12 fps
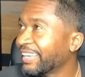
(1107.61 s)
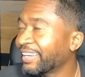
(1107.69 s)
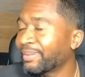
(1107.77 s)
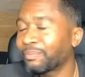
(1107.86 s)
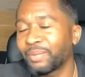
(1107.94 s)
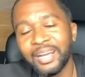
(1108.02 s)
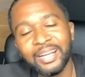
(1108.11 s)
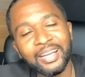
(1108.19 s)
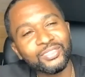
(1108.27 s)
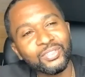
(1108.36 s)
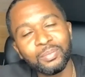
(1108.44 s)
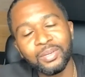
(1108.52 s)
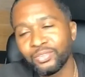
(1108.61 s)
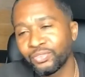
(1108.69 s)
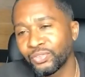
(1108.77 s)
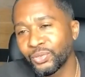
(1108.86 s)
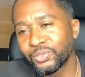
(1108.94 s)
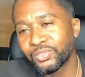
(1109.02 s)
Man, I got so much
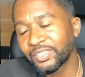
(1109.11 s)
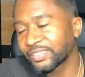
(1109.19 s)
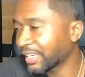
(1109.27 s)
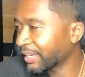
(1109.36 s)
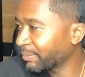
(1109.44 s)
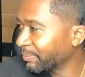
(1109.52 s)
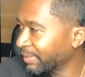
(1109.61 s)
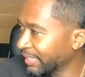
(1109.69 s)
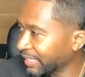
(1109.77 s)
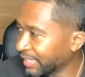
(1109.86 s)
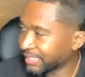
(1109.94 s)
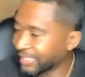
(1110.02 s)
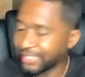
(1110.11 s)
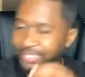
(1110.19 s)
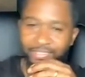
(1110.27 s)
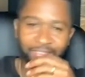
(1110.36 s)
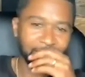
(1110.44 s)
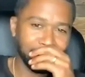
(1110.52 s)
Future. It's like, man, I
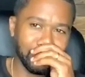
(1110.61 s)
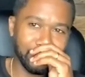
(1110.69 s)
can't even.